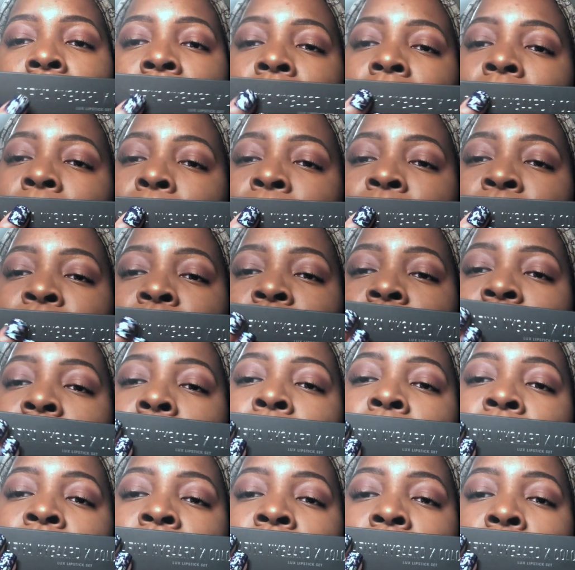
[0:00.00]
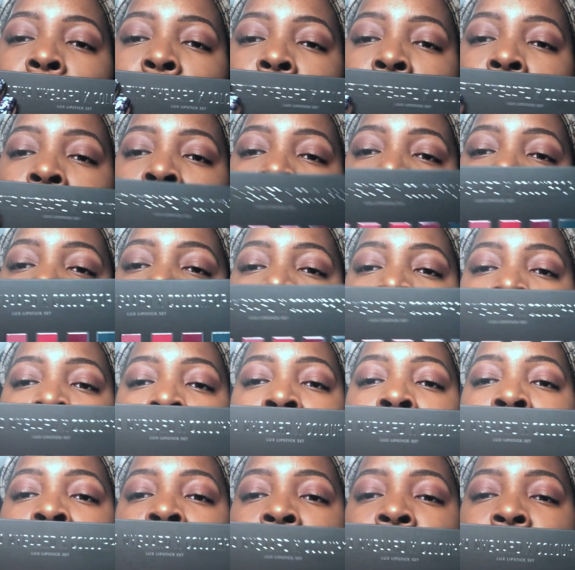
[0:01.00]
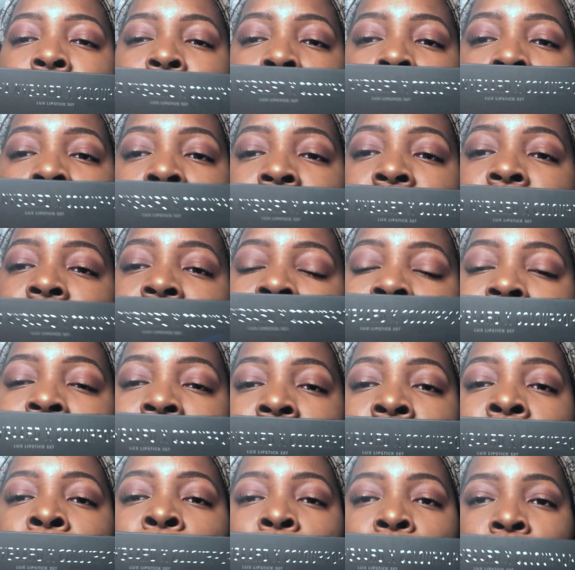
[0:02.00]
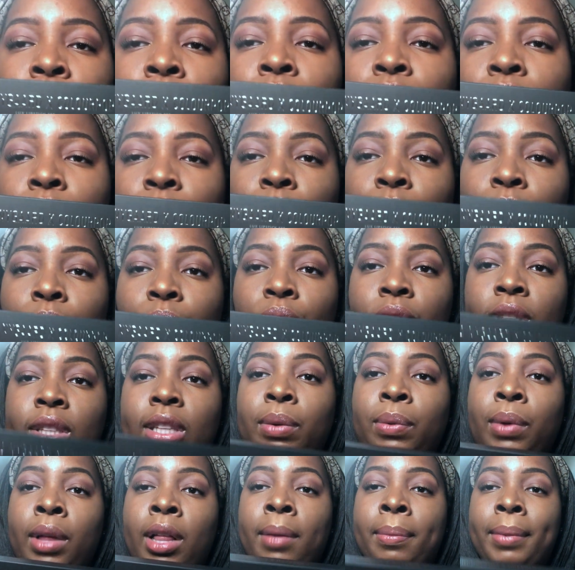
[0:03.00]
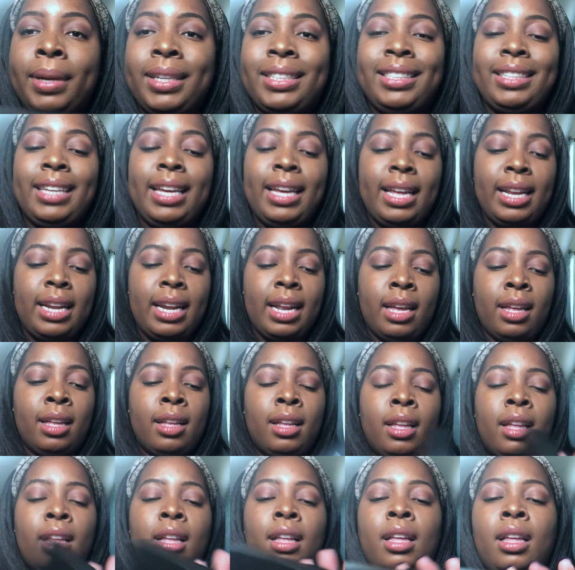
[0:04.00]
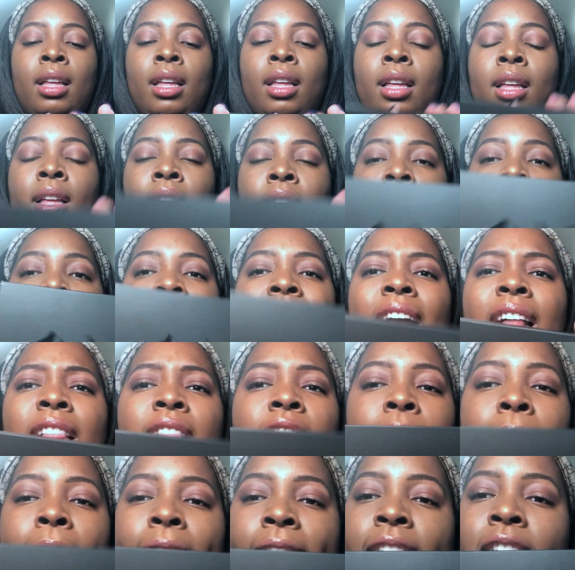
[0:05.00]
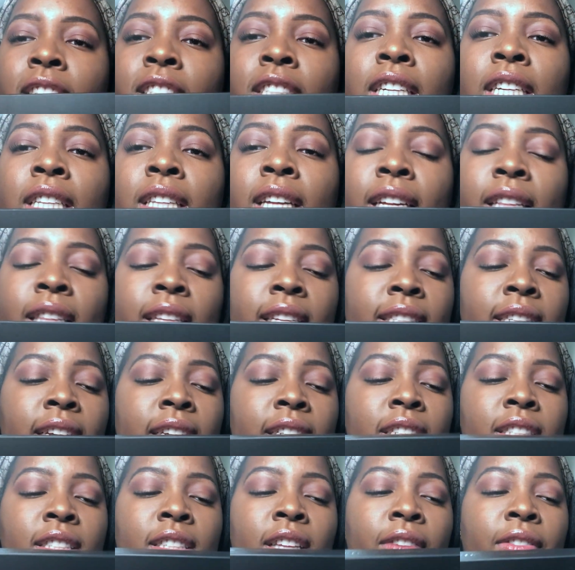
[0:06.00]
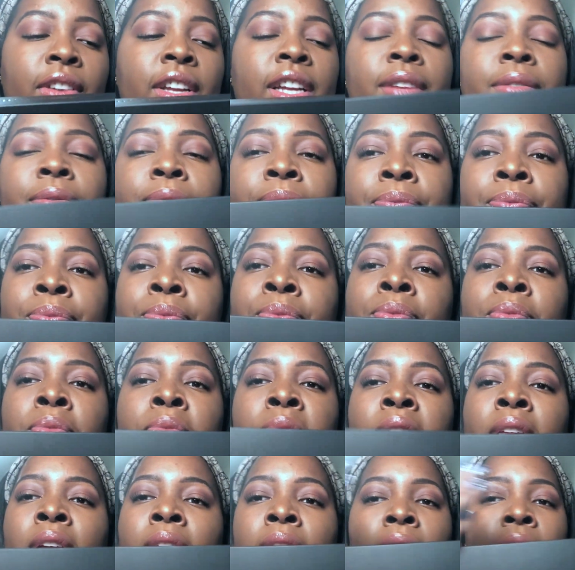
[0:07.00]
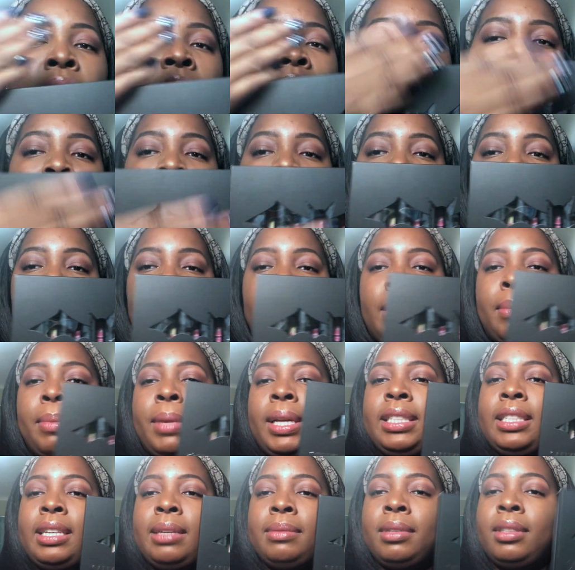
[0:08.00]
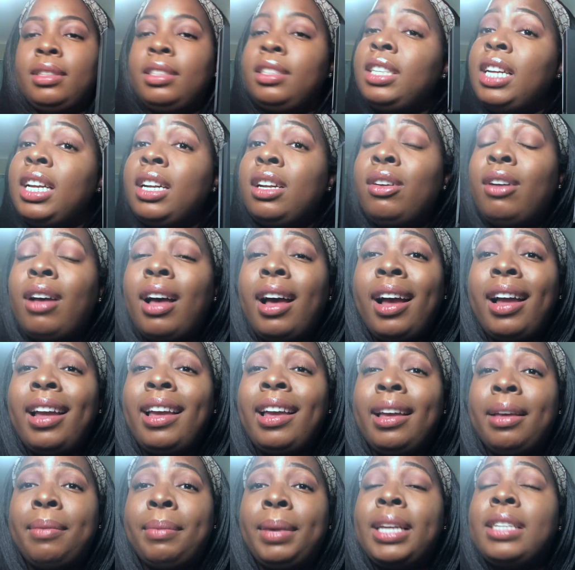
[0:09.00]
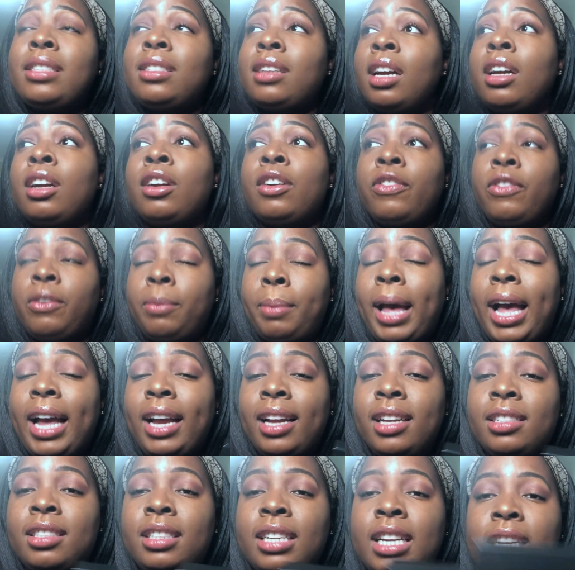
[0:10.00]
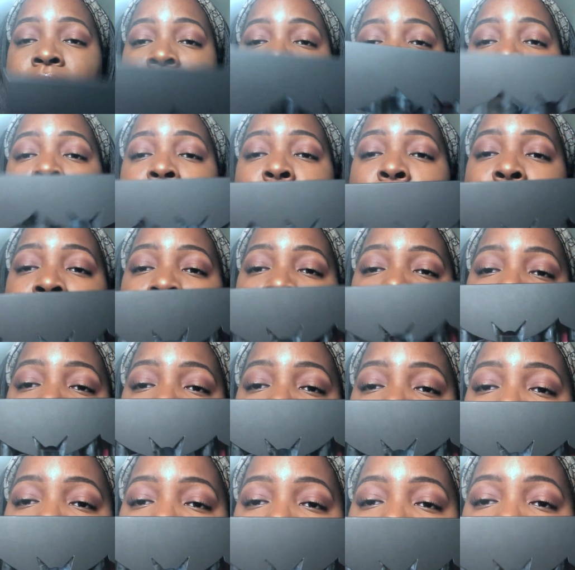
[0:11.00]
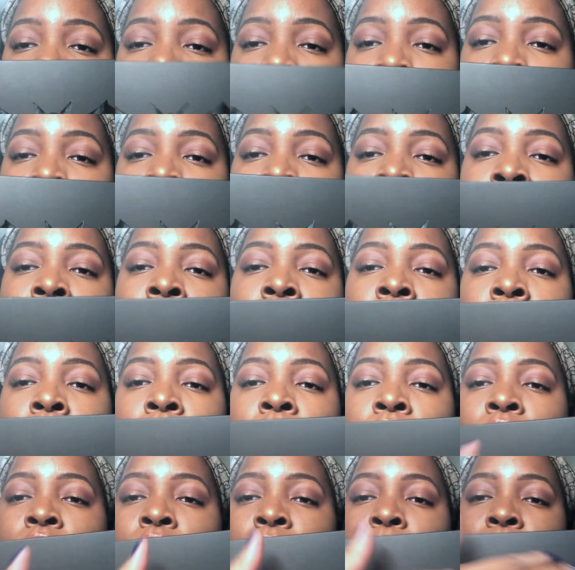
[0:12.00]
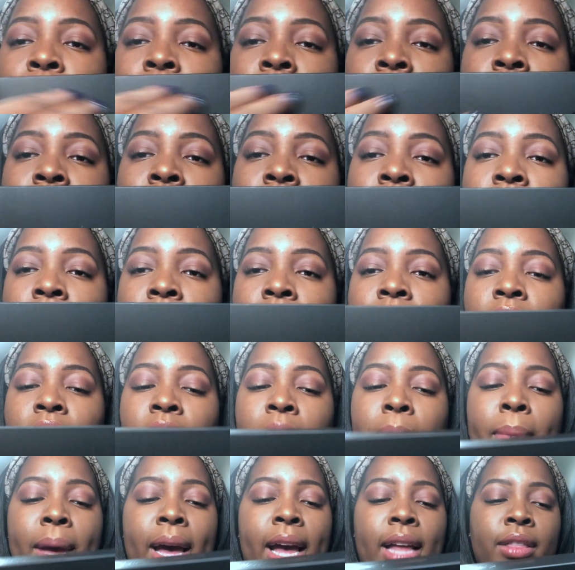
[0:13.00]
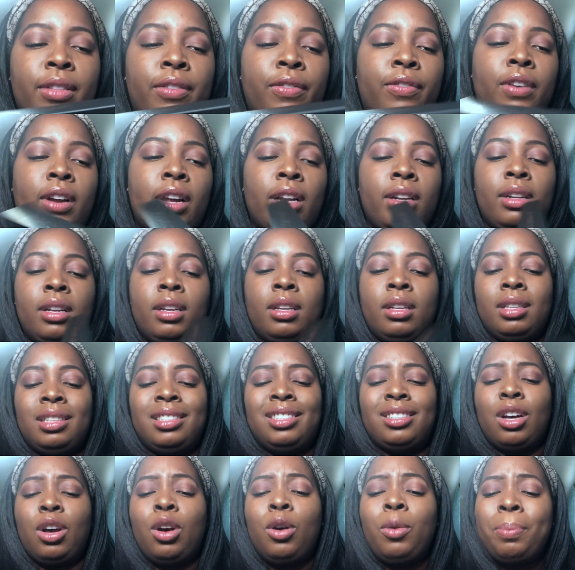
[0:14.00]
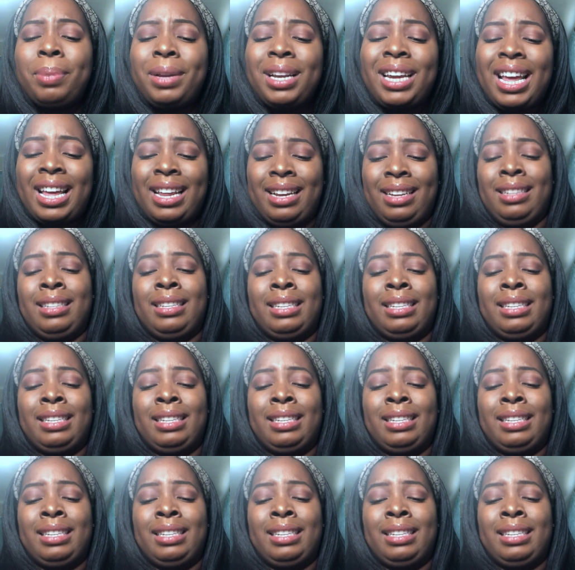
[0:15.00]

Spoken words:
I mean, for the exception of that one color, I feel like 5 out of 6 will do really well on my skin. I love packaging like this. I just love it. Like I've said many times on the channel, I am a sucker for packaging, so I love this cutesy design of the bat in the front. Let's open it.